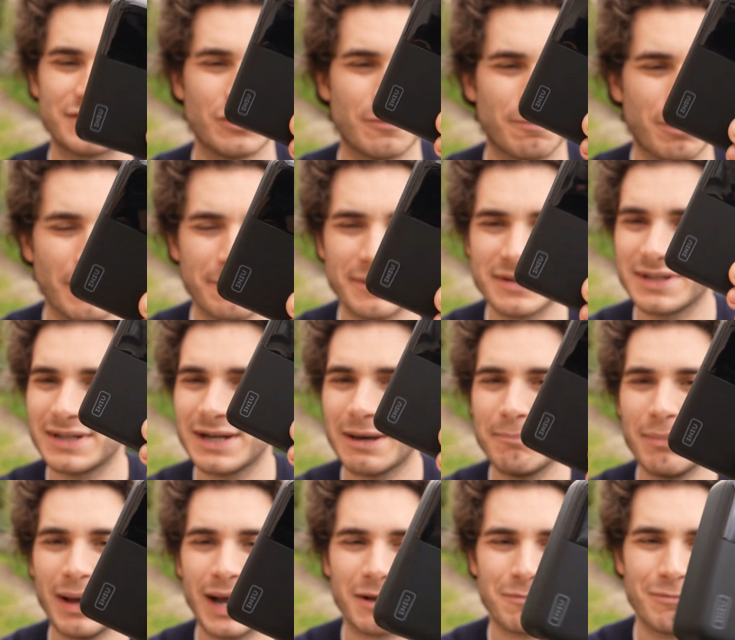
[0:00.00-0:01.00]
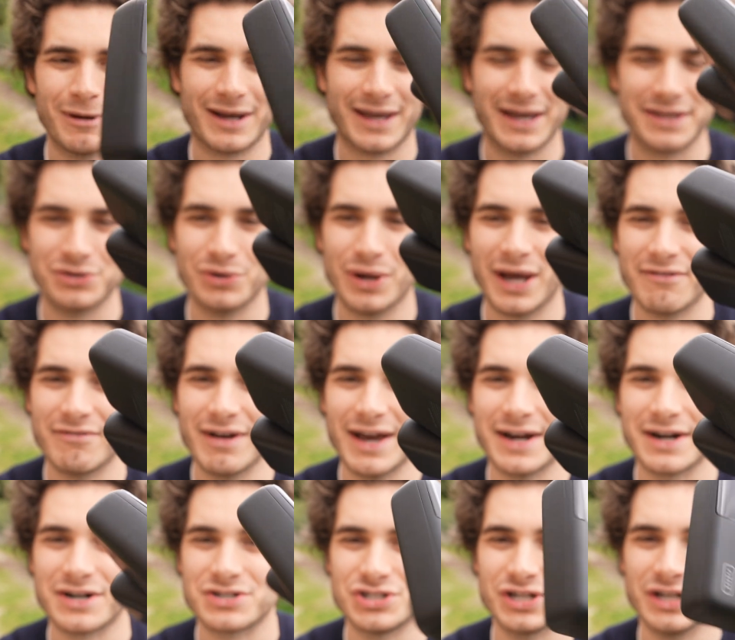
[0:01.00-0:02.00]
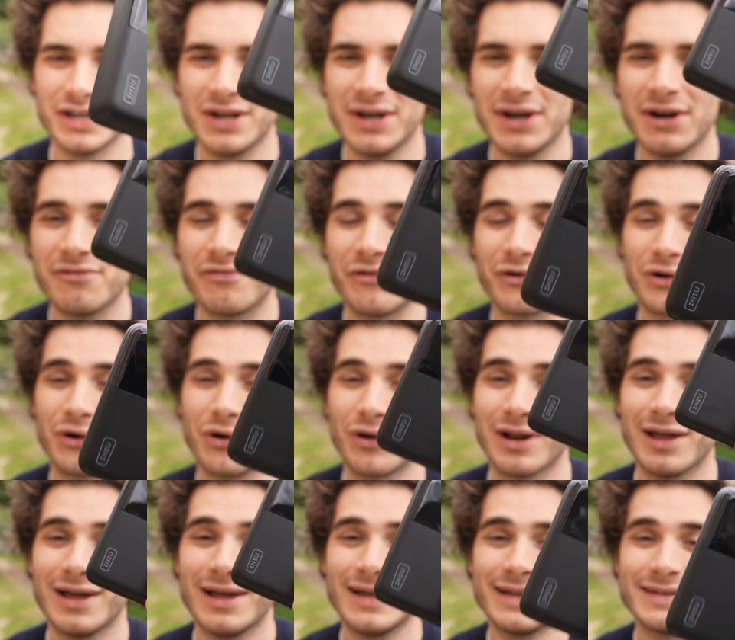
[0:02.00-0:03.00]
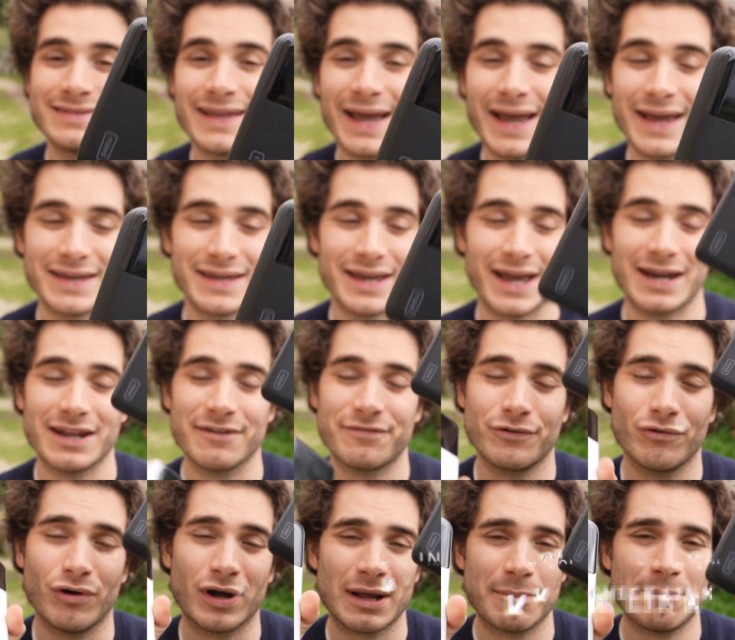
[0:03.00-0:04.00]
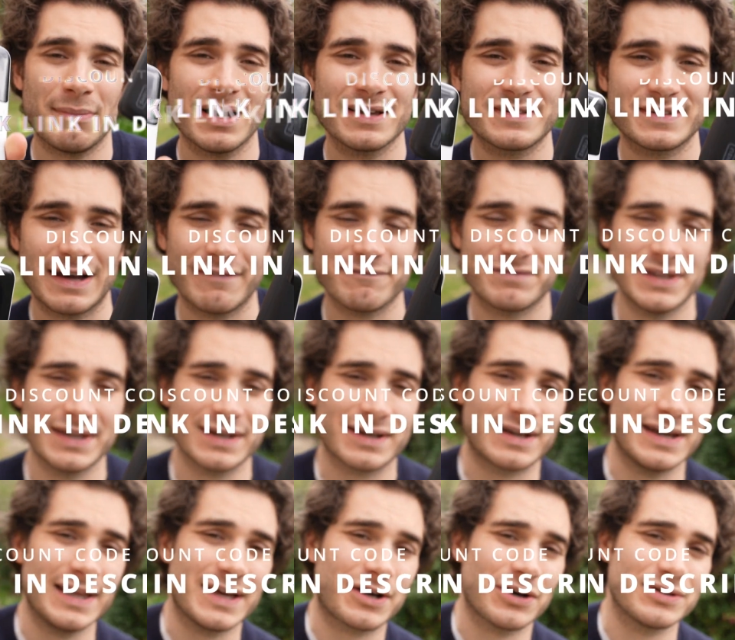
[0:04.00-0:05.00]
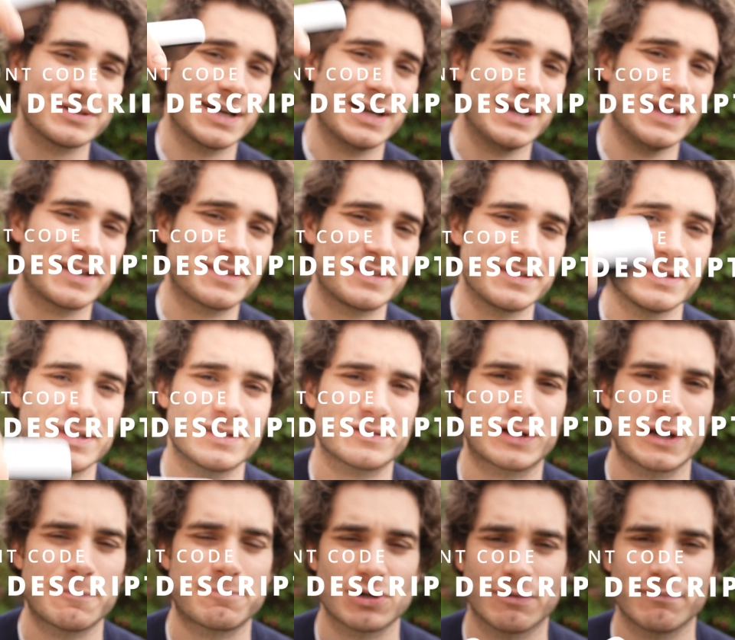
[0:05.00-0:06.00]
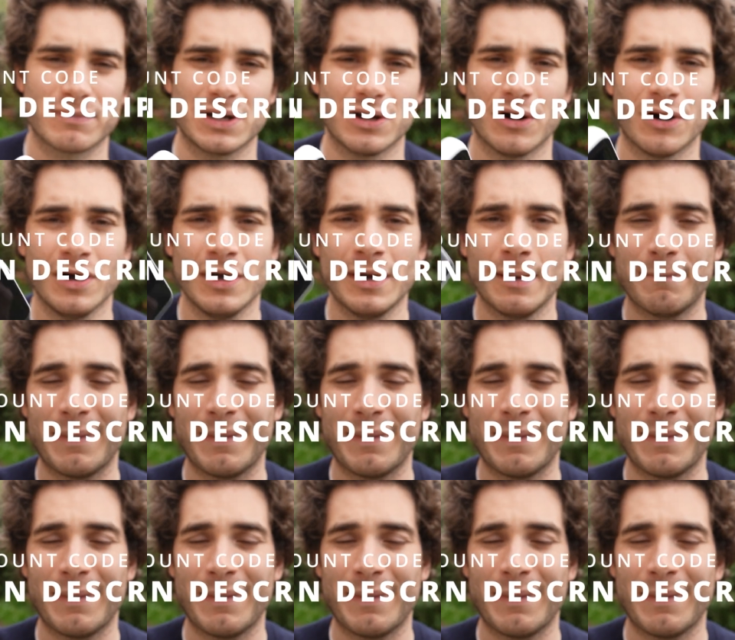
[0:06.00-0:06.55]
You pop it in a backpack and you have energy for all day. And if you want to buy something, click on the links in the description below.